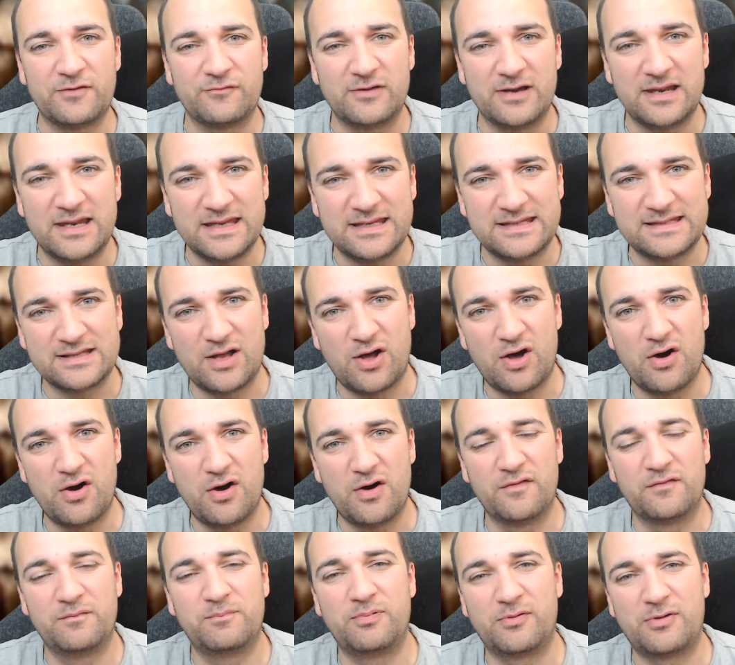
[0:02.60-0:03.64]
the release
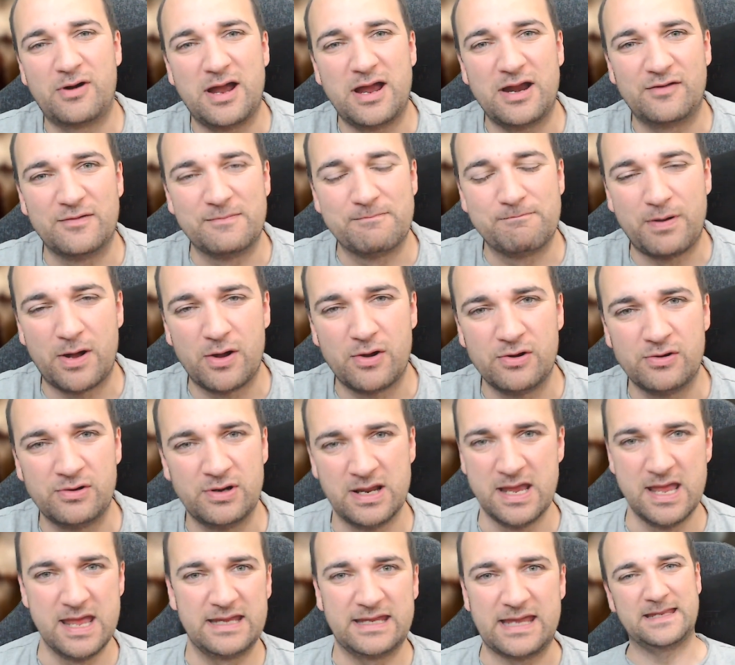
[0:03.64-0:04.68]
of Briar and Bone,
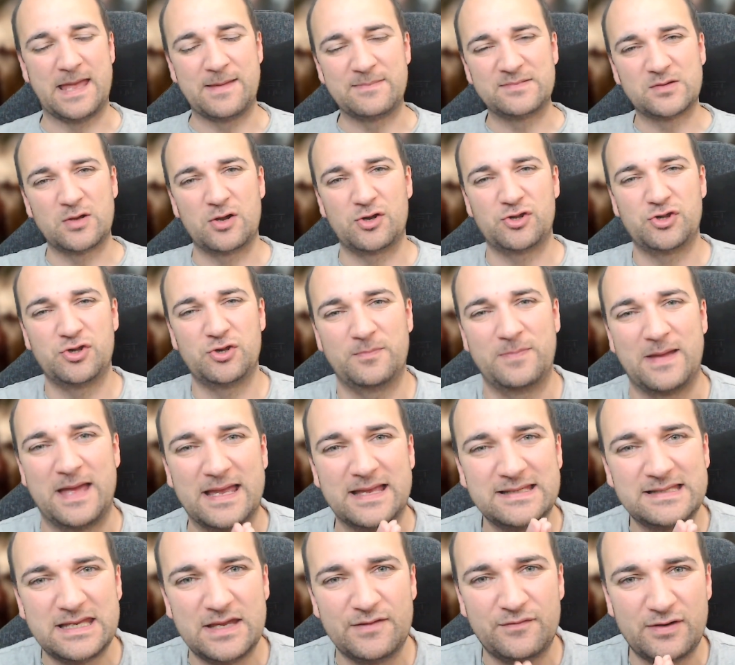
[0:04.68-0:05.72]
Games Workshop
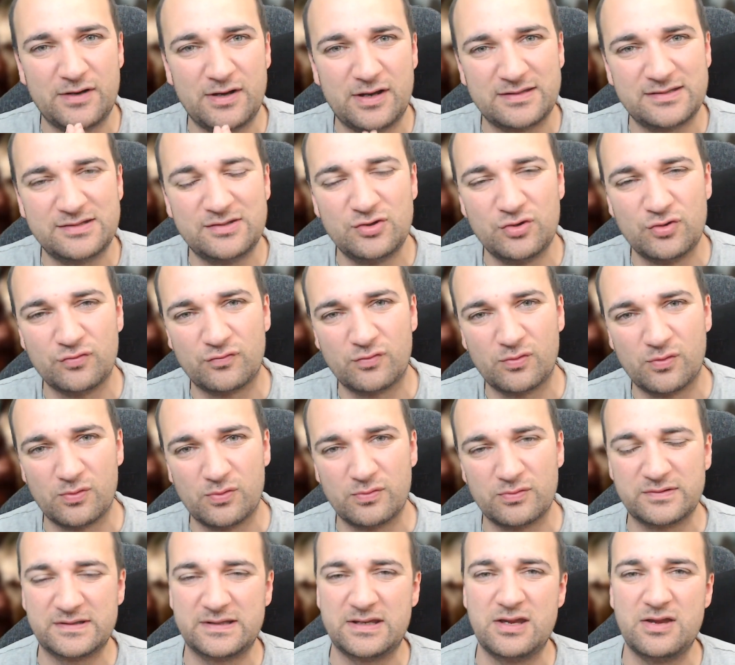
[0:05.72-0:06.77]
has given us new
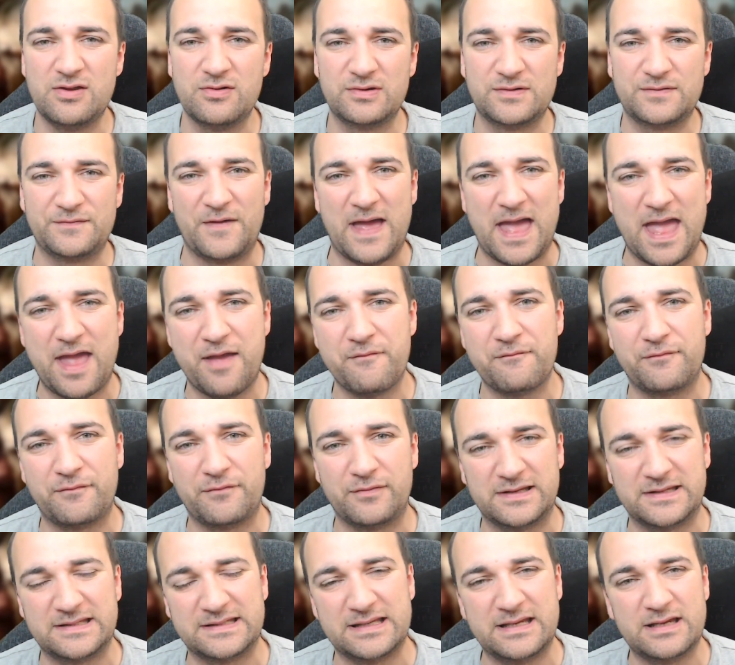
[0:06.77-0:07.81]
rules to use for
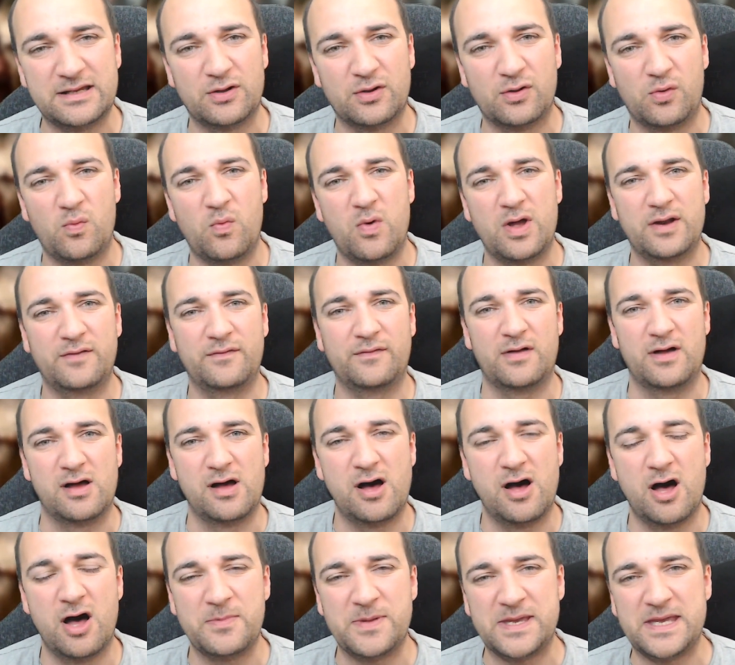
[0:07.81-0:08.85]
every single one of our
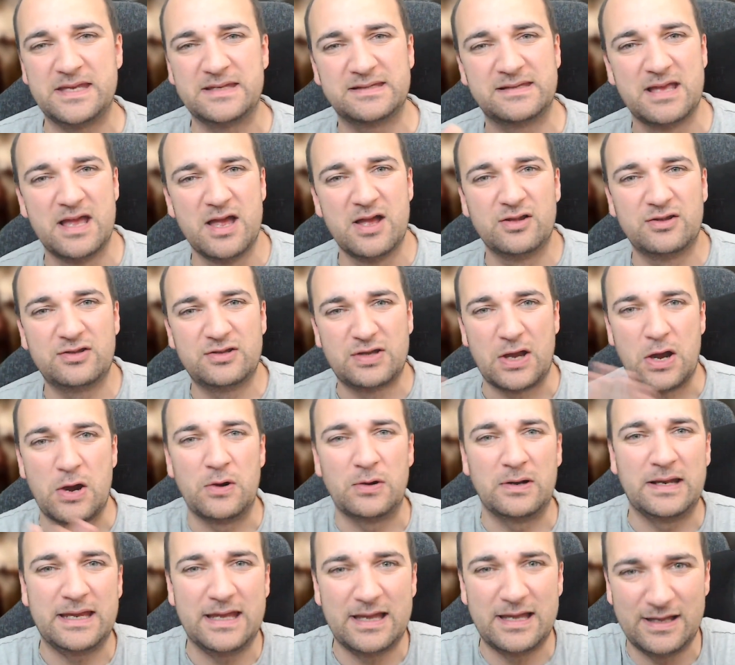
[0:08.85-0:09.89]
armies.
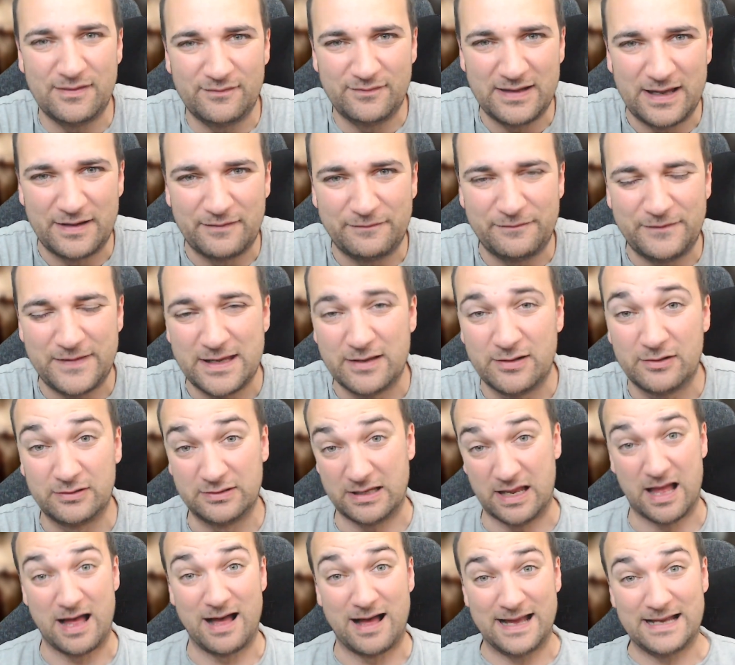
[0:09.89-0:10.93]
Totally out of left field.
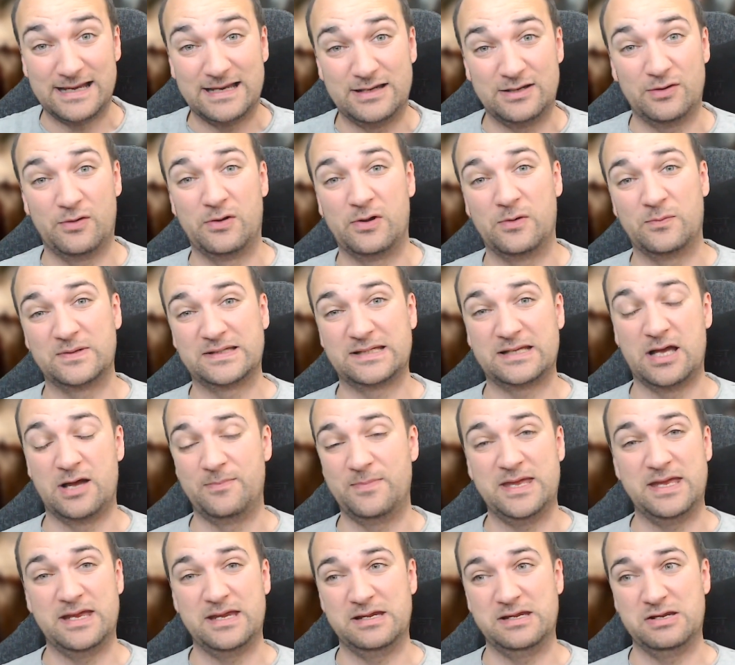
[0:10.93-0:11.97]
I didn't know it was
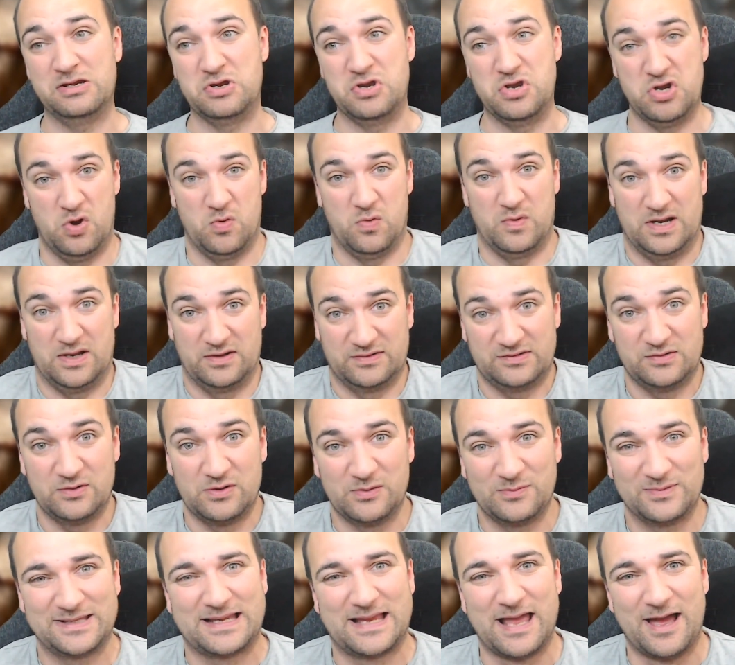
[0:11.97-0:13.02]
coming. No one else knew
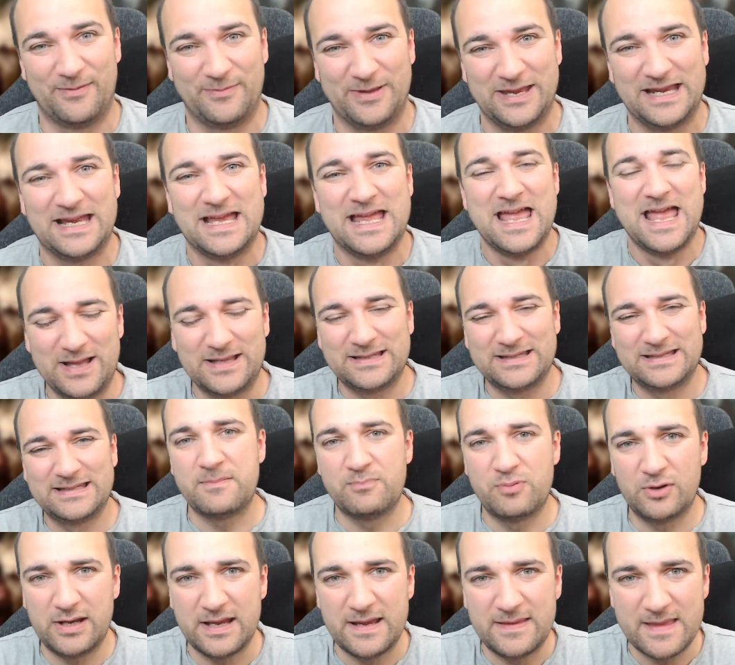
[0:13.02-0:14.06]
it was coming, but they
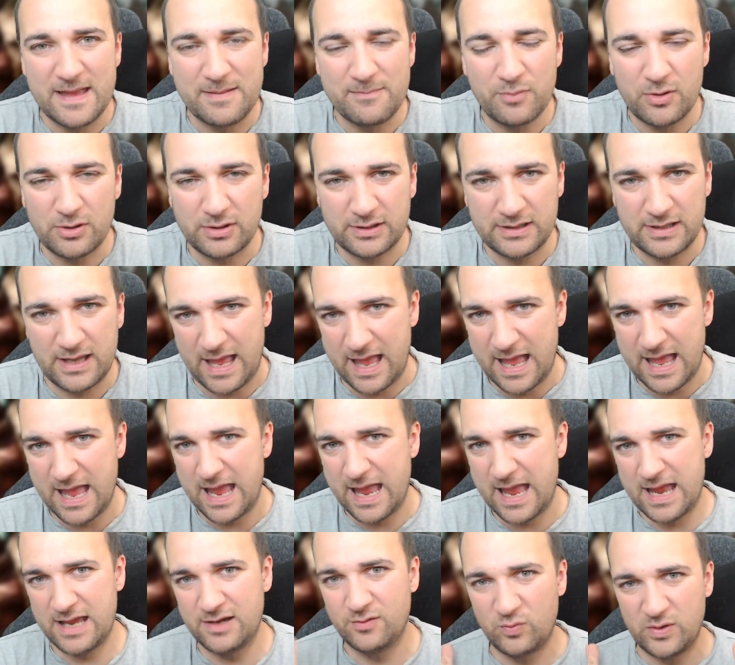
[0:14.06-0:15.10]
put it in that book,
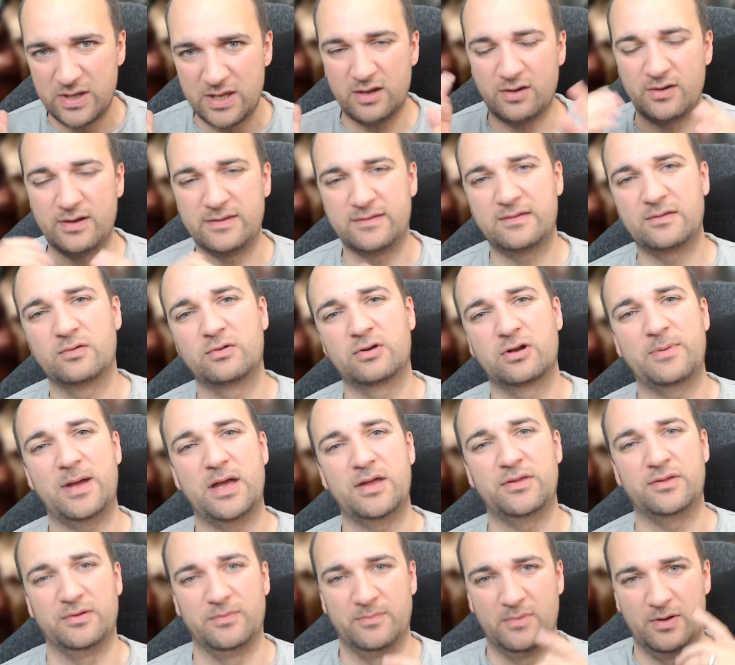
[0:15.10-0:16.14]
and we are going to talk
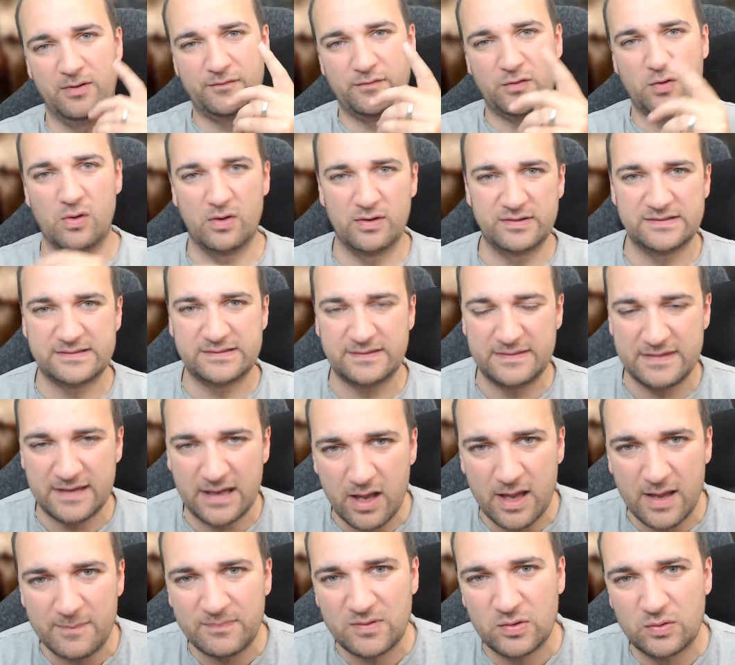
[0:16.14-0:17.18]
about them. Of course, the thing
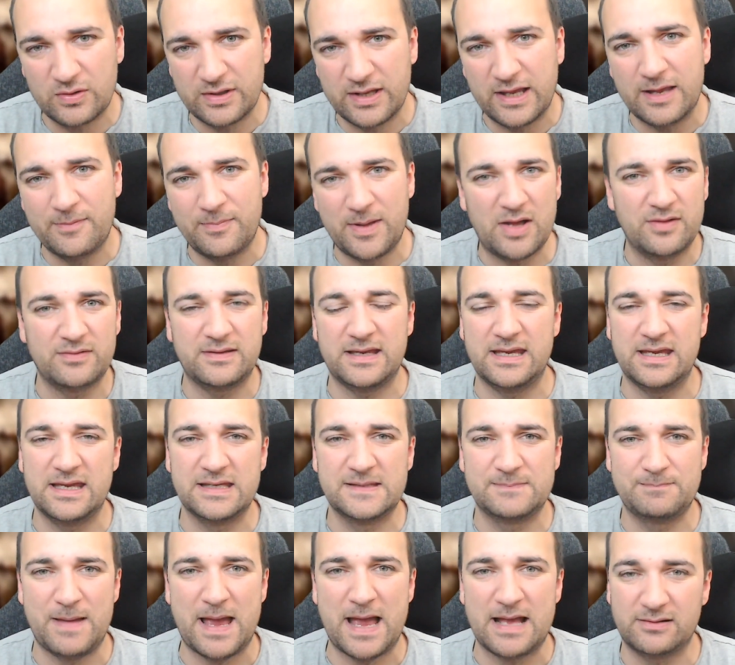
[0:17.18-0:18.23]
I'm talking about
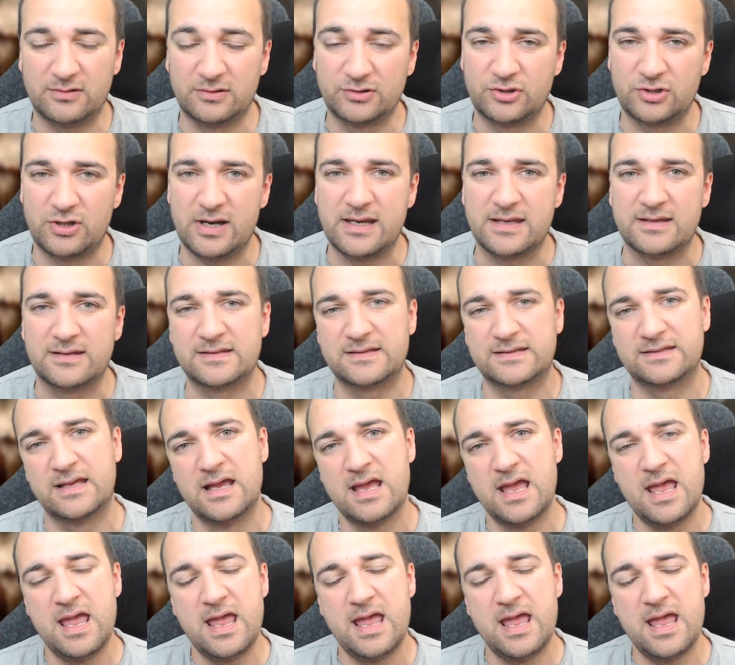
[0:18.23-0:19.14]
is battle traits.